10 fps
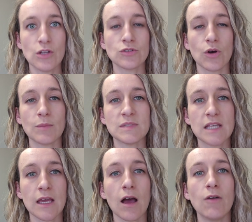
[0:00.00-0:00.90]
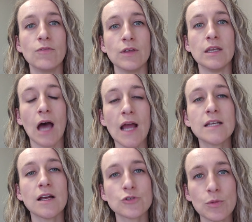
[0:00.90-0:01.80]
So I'm saying of the
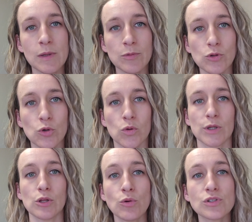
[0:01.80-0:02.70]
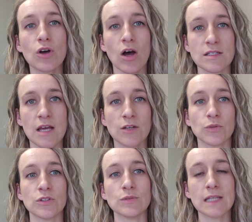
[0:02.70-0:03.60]
900 people who were in close contact
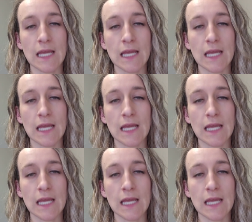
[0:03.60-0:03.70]
with those